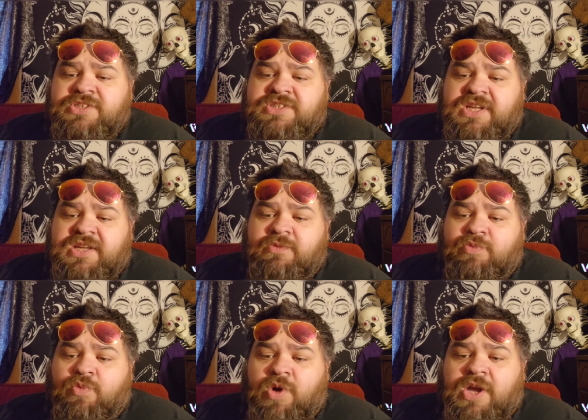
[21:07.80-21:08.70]

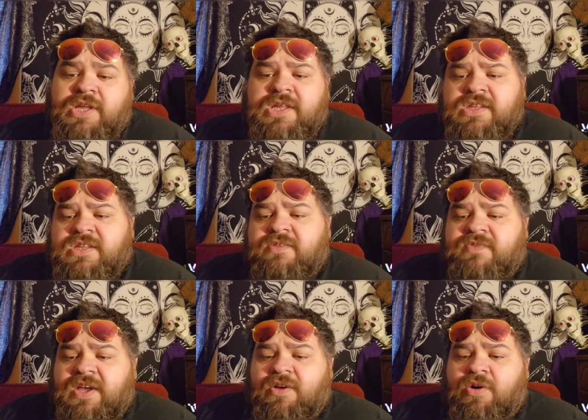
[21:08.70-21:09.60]
said, Why is it
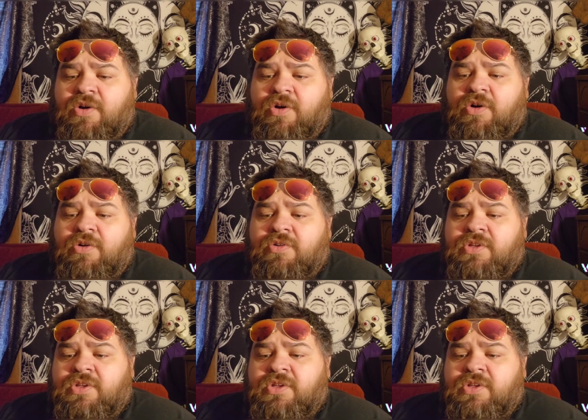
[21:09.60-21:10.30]
that all